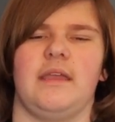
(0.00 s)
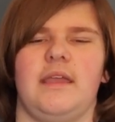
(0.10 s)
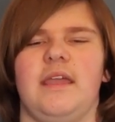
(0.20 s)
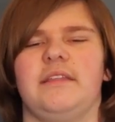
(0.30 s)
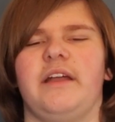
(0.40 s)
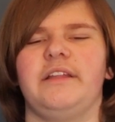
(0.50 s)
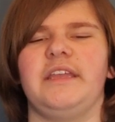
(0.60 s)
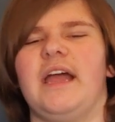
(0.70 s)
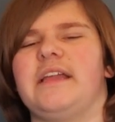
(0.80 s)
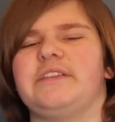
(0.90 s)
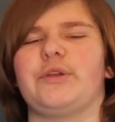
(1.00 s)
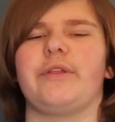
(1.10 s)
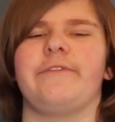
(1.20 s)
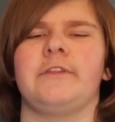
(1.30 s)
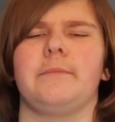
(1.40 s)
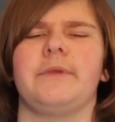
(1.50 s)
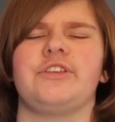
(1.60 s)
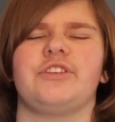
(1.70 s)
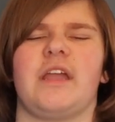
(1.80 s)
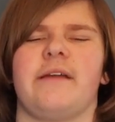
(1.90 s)
And honey had a zone of
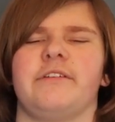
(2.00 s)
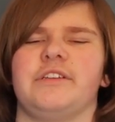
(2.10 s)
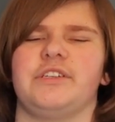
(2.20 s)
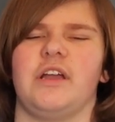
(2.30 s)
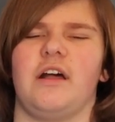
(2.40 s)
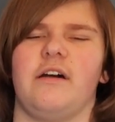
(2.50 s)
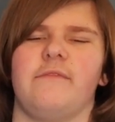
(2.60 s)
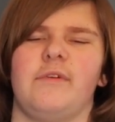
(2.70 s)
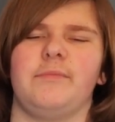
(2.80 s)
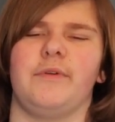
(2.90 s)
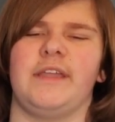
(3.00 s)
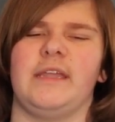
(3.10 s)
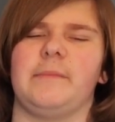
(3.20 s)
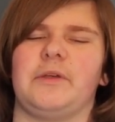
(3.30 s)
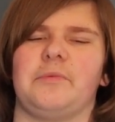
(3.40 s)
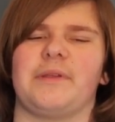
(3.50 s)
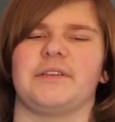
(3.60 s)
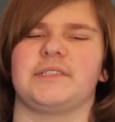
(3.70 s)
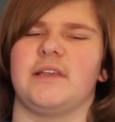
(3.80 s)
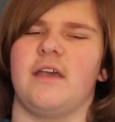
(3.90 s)
inhibition average of 1.8
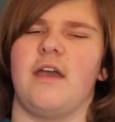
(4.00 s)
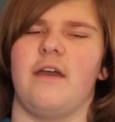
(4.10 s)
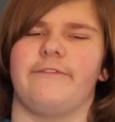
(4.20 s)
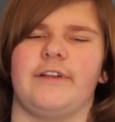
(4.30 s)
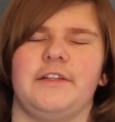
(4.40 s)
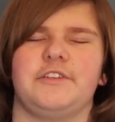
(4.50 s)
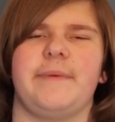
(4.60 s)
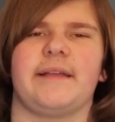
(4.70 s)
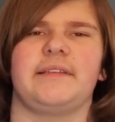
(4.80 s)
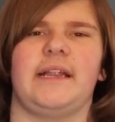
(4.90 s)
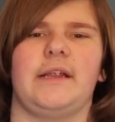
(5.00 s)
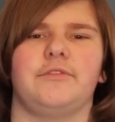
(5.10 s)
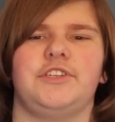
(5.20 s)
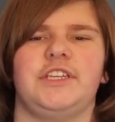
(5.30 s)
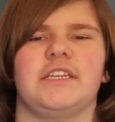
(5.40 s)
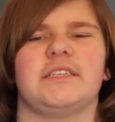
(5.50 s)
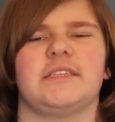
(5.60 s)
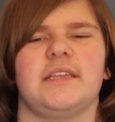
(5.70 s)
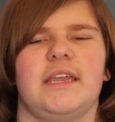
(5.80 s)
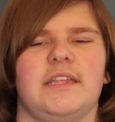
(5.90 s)
millimeters for Antibacterium
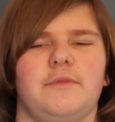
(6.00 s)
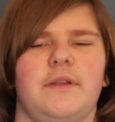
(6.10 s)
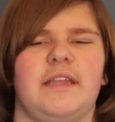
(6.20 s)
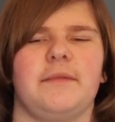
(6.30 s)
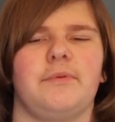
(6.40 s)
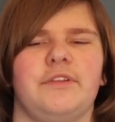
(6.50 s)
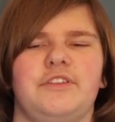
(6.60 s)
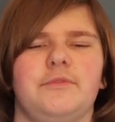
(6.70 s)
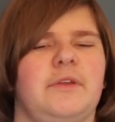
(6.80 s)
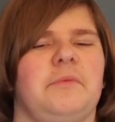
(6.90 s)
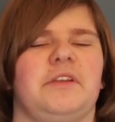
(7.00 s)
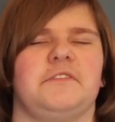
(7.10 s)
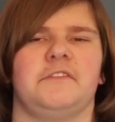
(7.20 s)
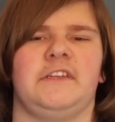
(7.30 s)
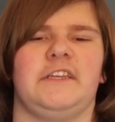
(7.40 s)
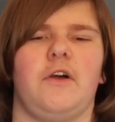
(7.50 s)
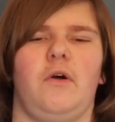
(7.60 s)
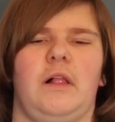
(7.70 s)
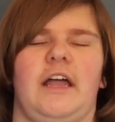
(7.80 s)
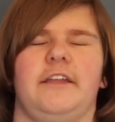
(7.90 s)
aerogenes and 29.2 millimeters for E.
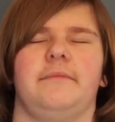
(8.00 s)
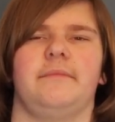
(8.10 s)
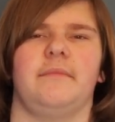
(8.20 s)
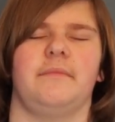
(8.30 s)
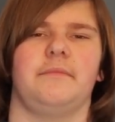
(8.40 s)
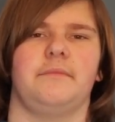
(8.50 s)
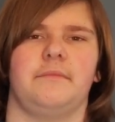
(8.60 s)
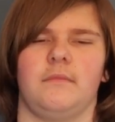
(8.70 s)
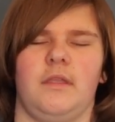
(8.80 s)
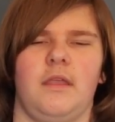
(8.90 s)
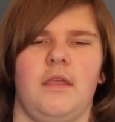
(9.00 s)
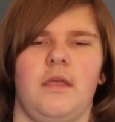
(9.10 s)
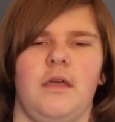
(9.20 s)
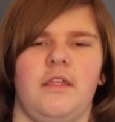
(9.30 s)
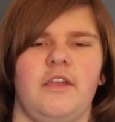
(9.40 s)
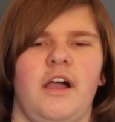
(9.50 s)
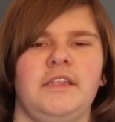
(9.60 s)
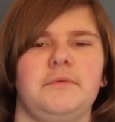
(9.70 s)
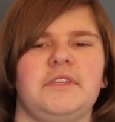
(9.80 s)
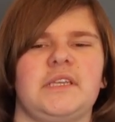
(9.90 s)
coli. The
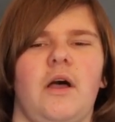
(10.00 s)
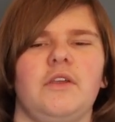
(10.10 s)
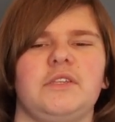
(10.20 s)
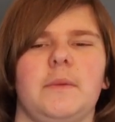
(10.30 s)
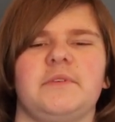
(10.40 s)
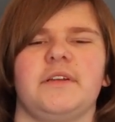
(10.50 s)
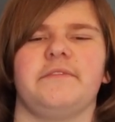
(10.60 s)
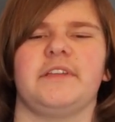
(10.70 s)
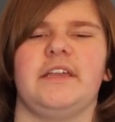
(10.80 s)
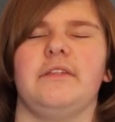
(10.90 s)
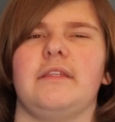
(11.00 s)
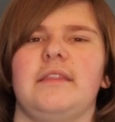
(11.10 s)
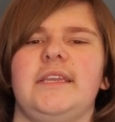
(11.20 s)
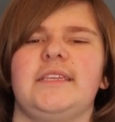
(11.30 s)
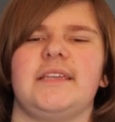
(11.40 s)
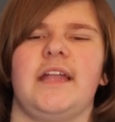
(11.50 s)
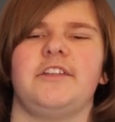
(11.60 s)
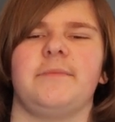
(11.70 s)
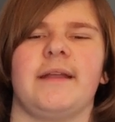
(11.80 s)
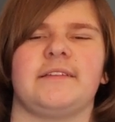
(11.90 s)
honey was also observed to kill the least
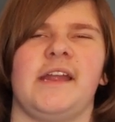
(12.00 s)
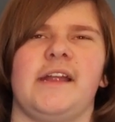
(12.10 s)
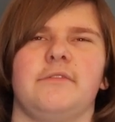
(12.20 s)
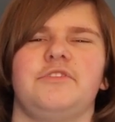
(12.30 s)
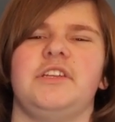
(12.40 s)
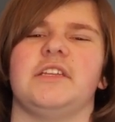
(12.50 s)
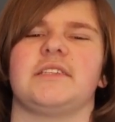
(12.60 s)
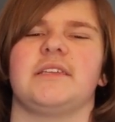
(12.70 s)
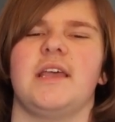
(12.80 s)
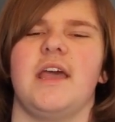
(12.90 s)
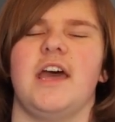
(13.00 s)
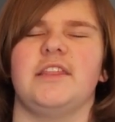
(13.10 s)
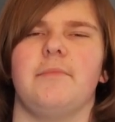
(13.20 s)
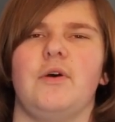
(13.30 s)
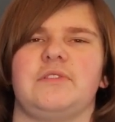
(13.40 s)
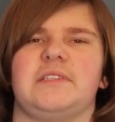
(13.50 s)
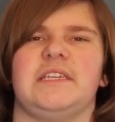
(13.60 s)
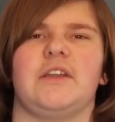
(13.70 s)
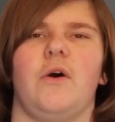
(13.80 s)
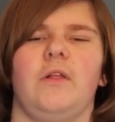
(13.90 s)
Antibacterium aerogenes and the most
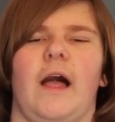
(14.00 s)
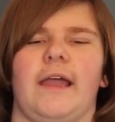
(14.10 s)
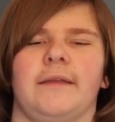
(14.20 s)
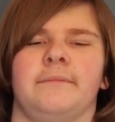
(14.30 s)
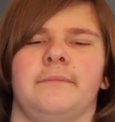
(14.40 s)
E. coli.